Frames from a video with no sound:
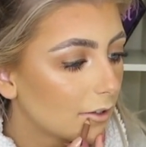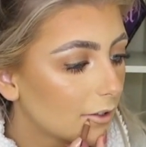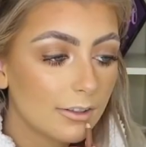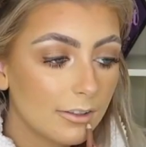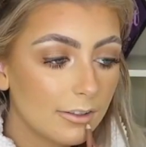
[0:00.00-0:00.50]

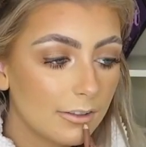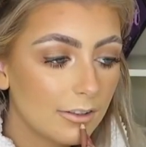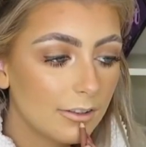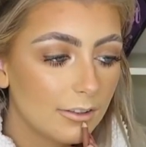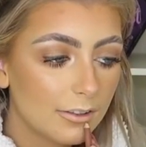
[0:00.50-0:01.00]
I
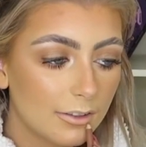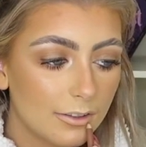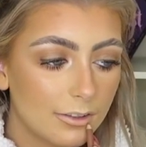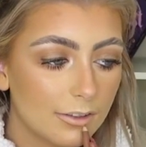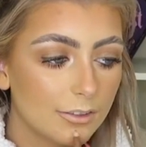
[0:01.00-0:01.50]
do
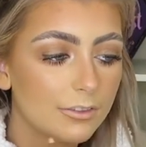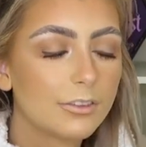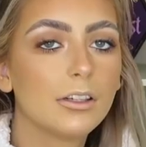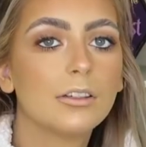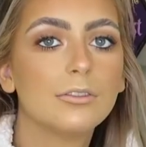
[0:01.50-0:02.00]
sort of
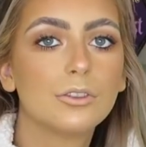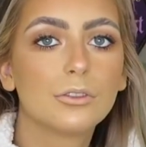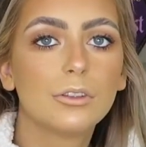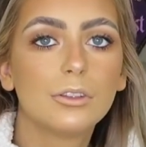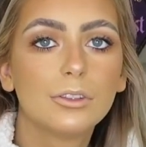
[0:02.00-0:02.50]

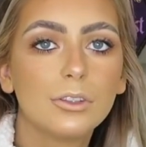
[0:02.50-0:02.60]
overdraw